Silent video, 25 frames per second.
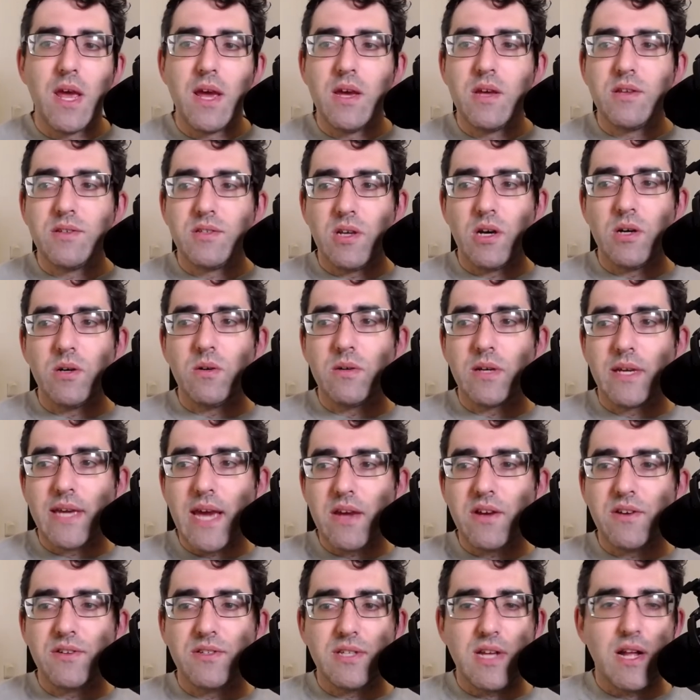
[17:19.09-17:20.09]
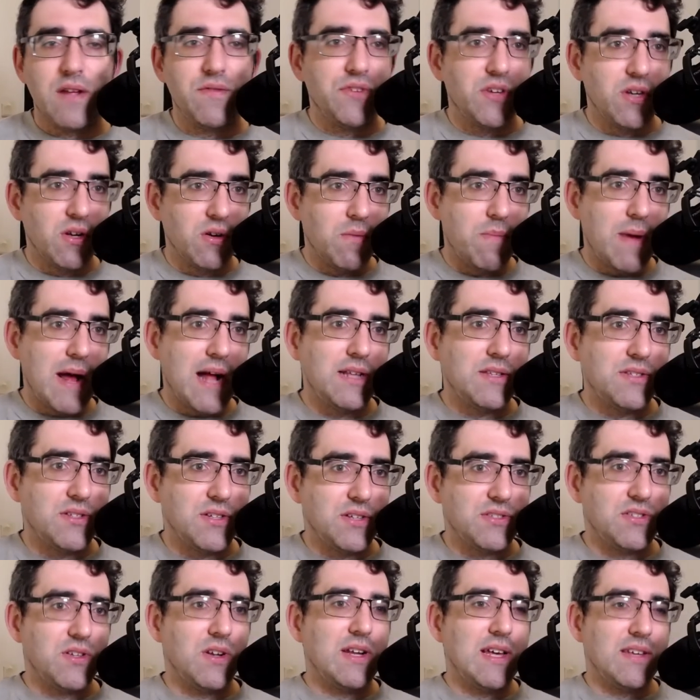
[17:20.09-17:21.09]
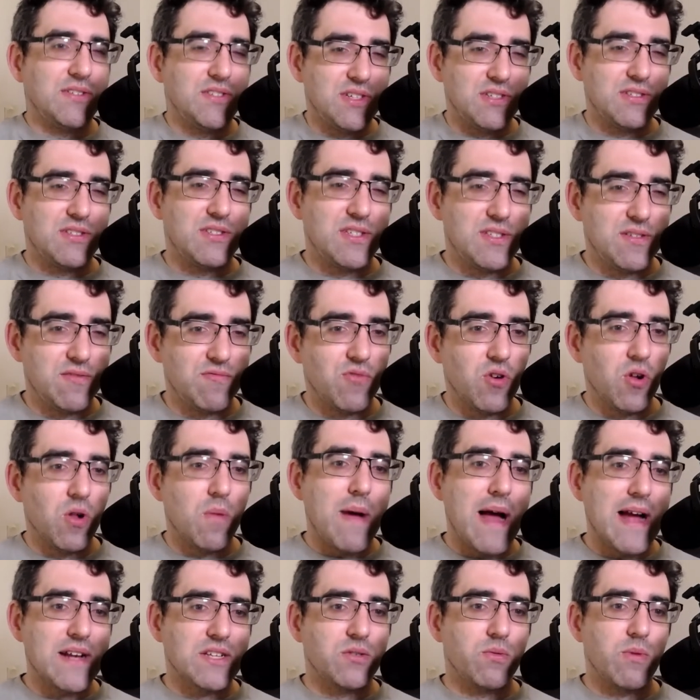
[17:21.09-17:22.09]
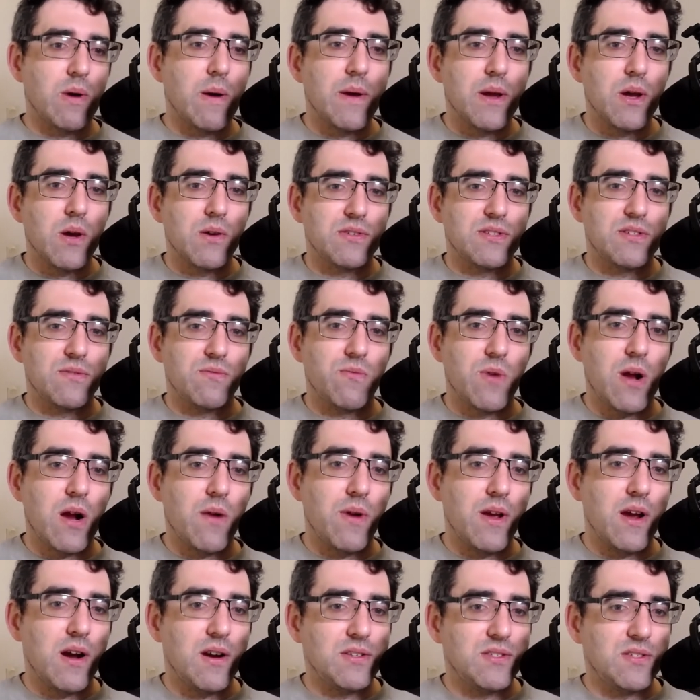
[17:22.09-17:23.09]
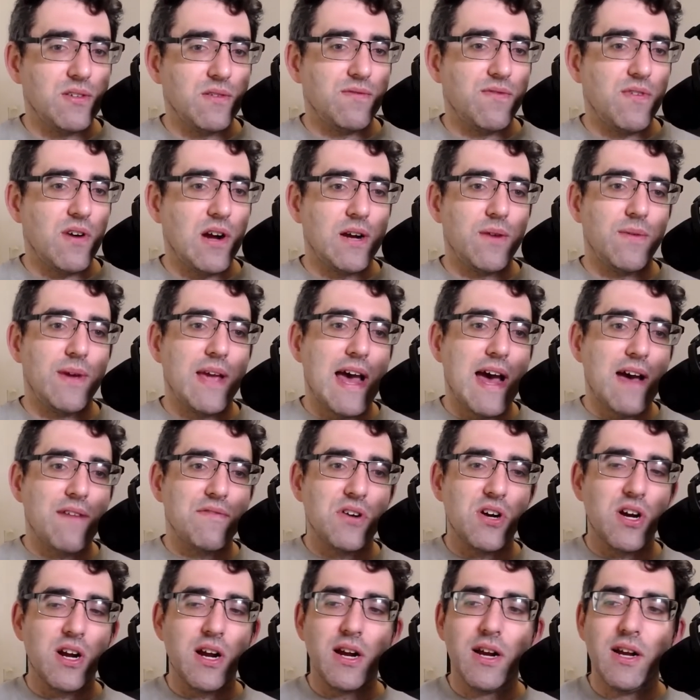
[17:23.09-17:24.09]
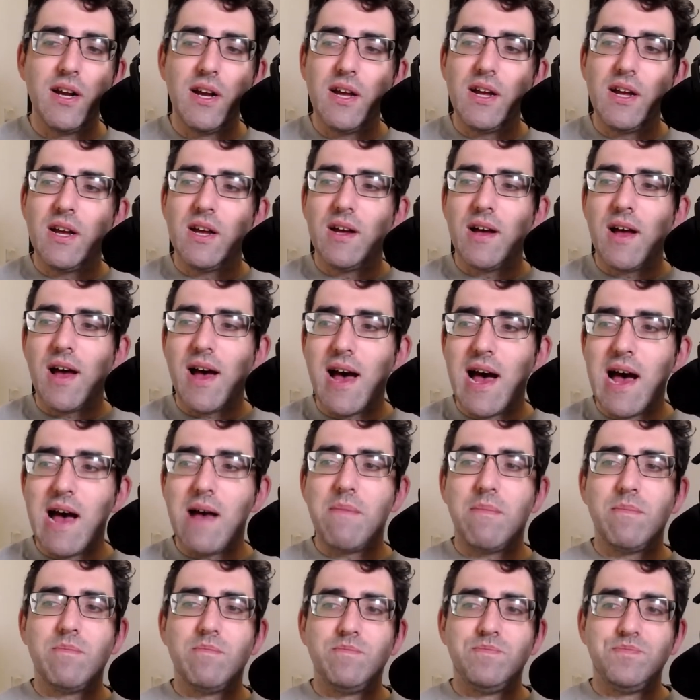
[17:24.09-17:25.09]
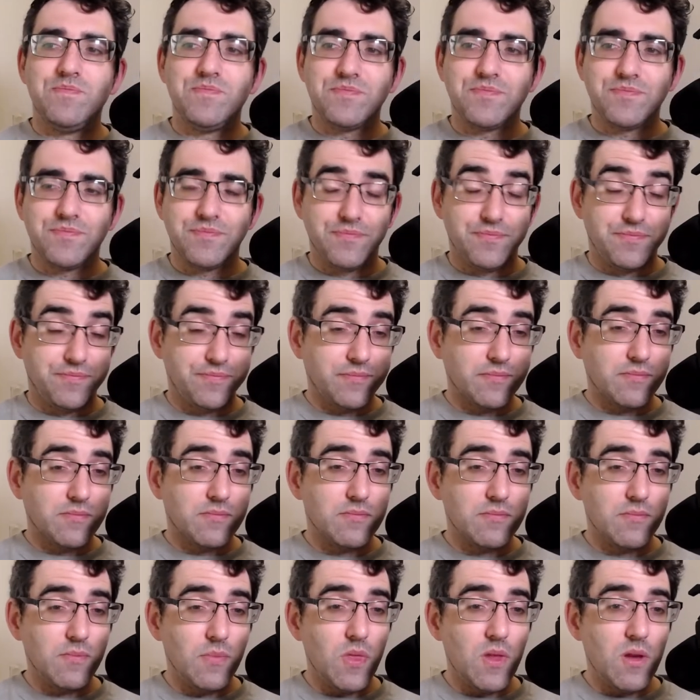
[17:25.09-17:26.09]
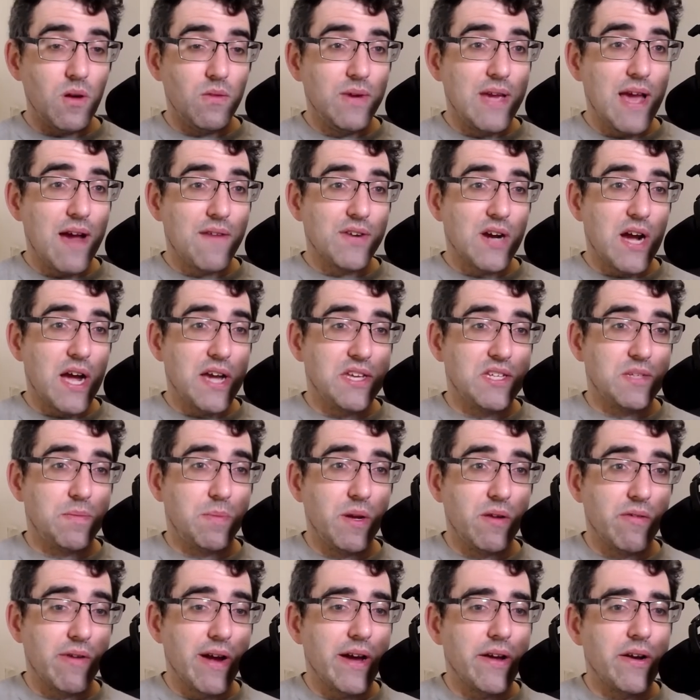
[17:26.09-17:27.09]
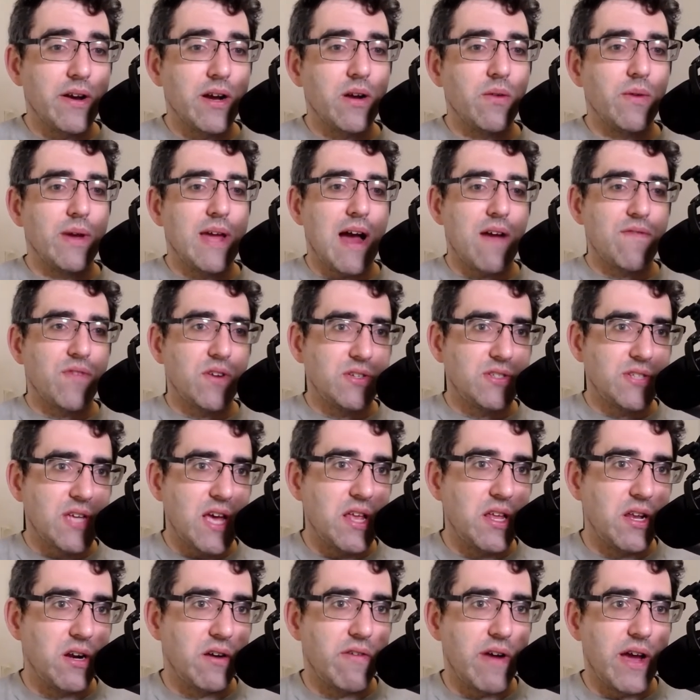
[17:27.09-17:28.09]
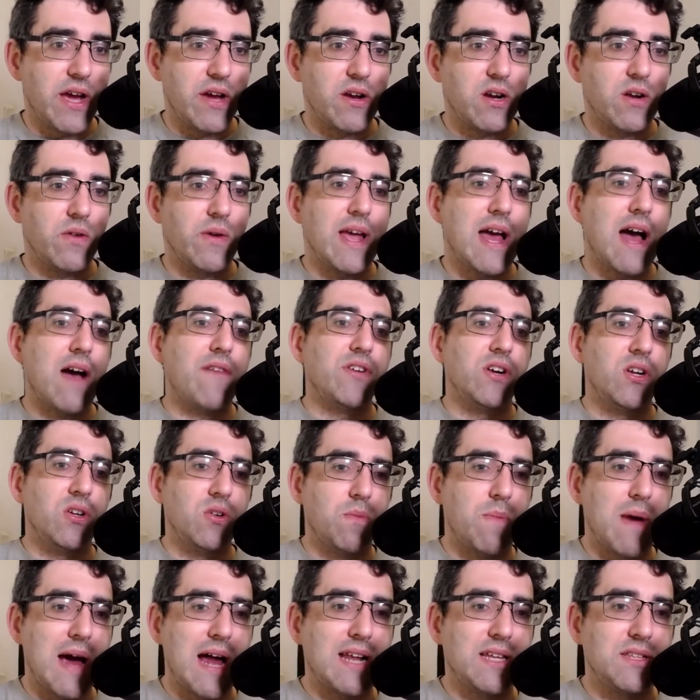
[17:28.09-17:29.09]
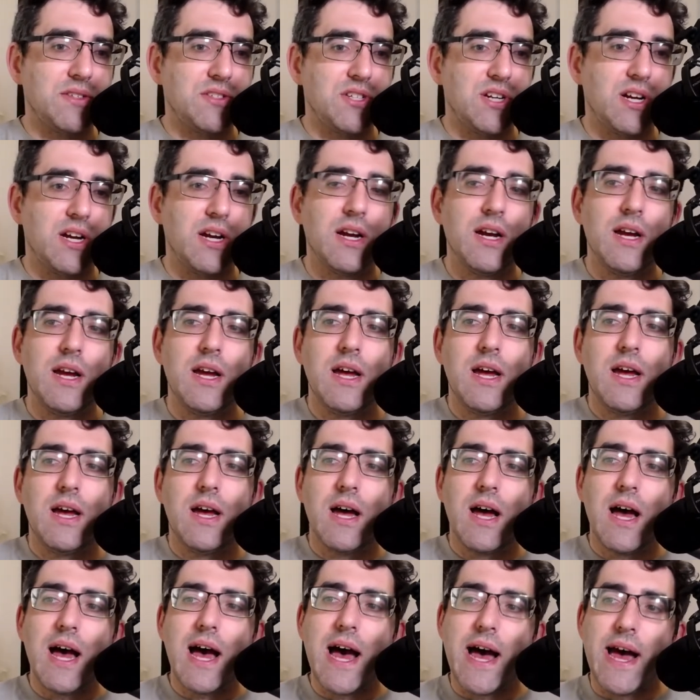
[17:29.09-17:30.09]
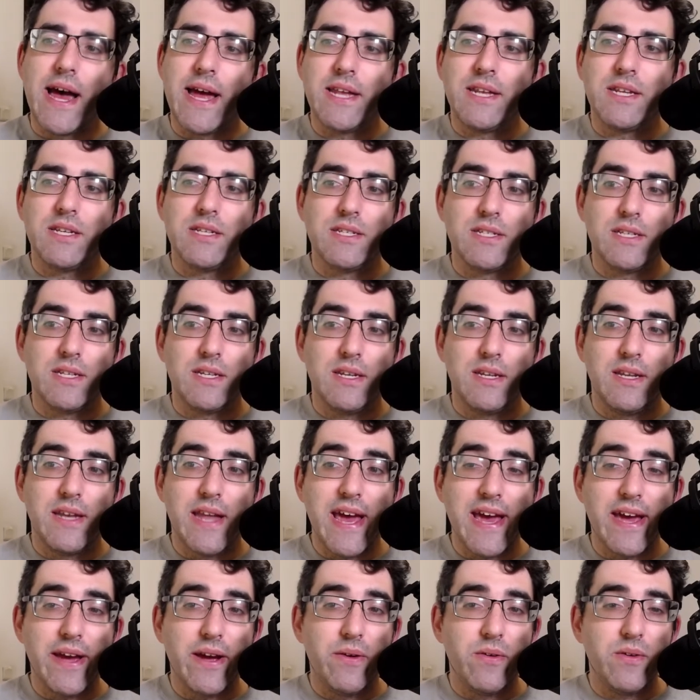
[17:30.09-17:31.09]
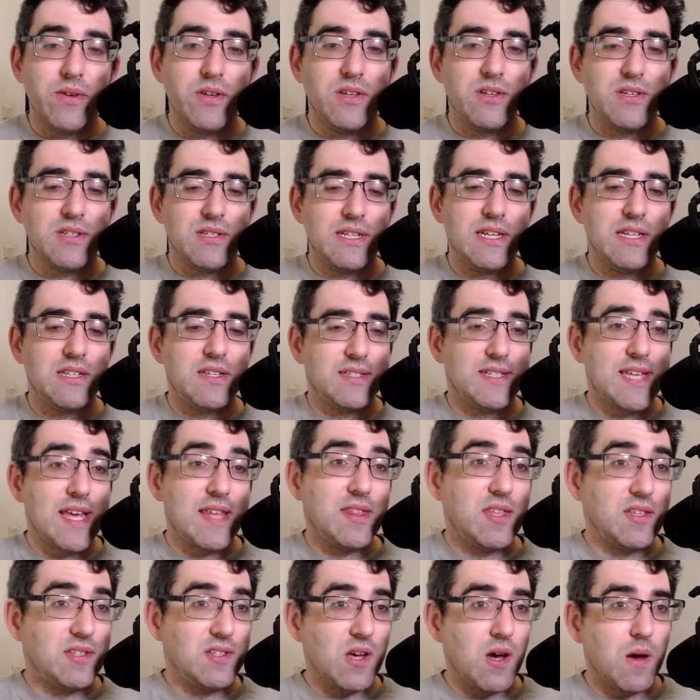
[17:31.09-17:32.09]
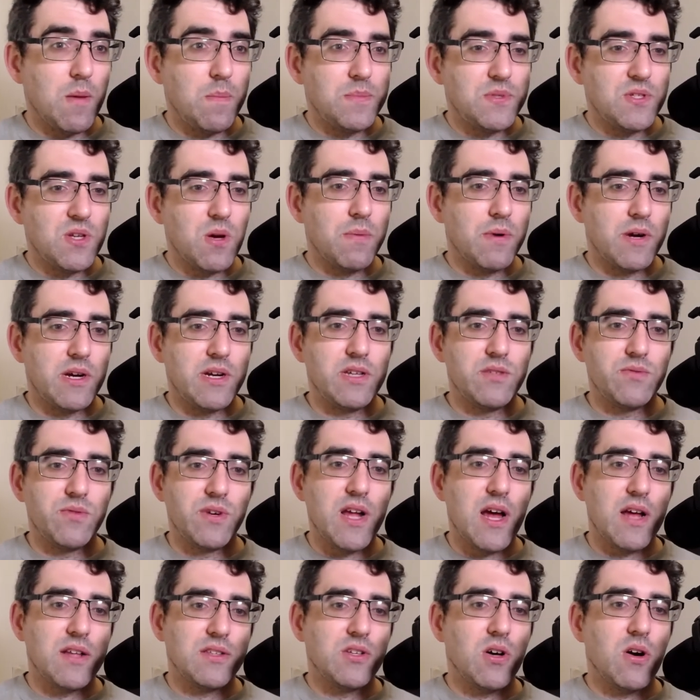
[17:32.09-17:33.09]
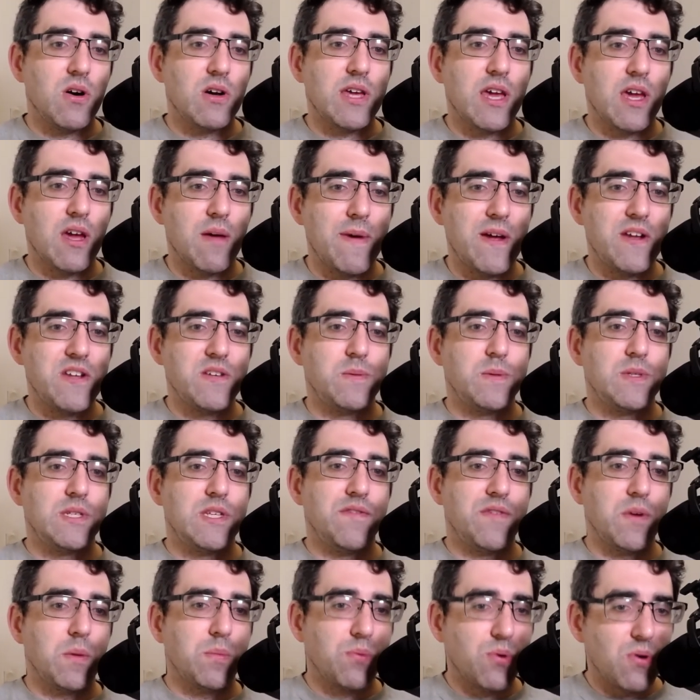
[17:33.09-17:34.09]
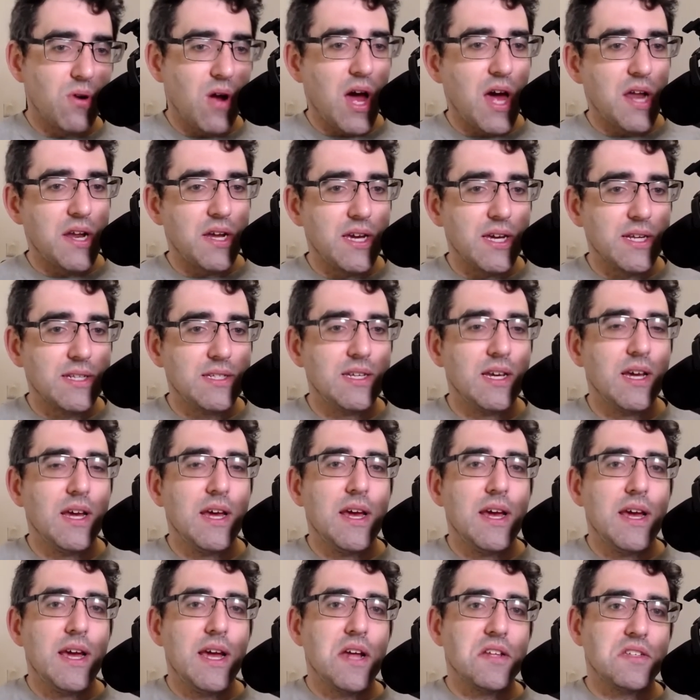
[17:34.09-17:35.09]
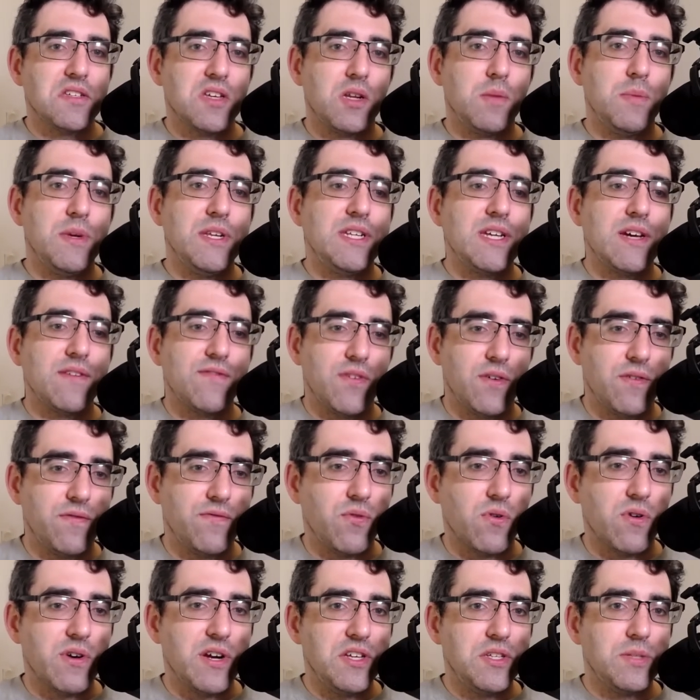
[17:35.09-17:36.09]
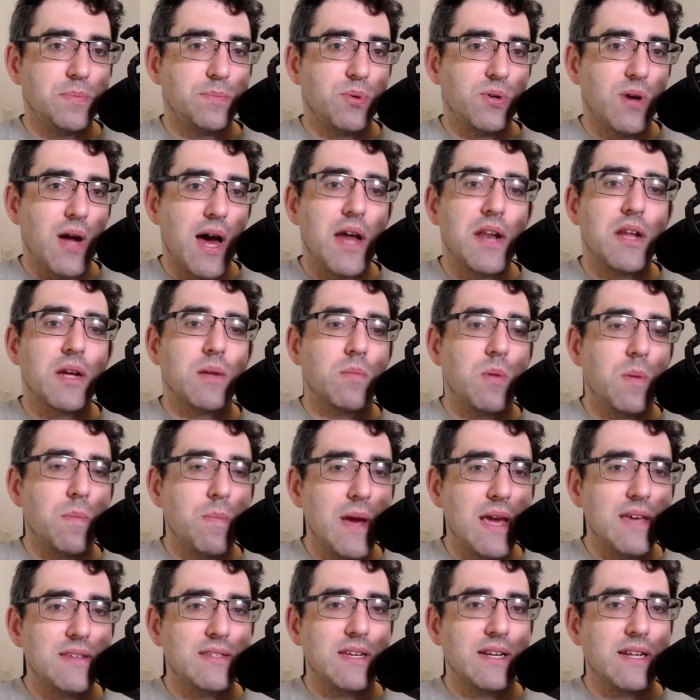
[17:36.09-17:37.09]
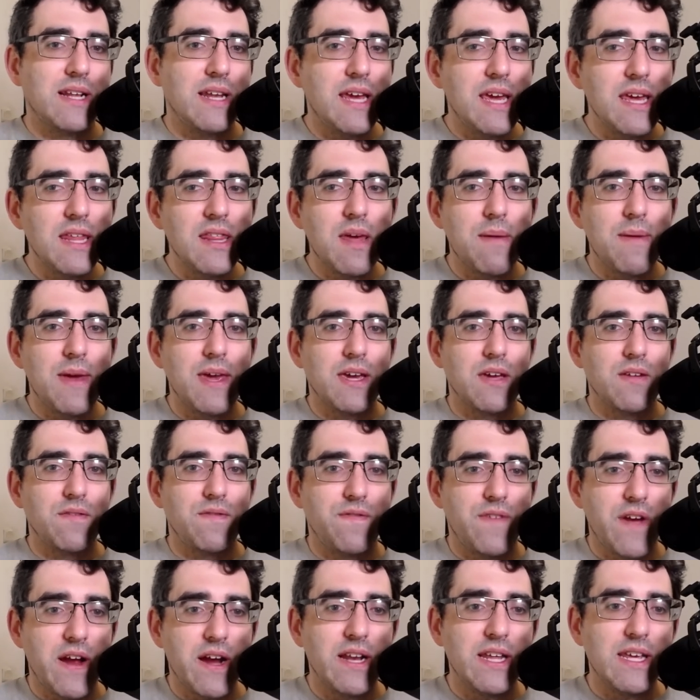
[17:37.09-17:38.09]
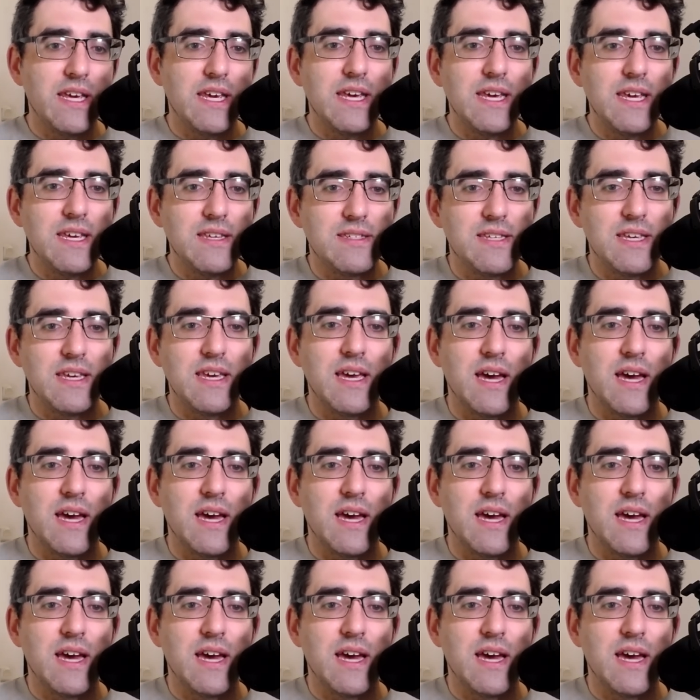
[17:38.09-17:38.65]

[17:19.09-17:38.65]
So get yourself your load balancer. So let's just roll back to where we are so far. We have our ISP router, we have our cellular router, we have our load balancer, and now you just need to set this up. So because we're not talking about a specific product, it's going to be different for each product, but basically they make it fairly easy.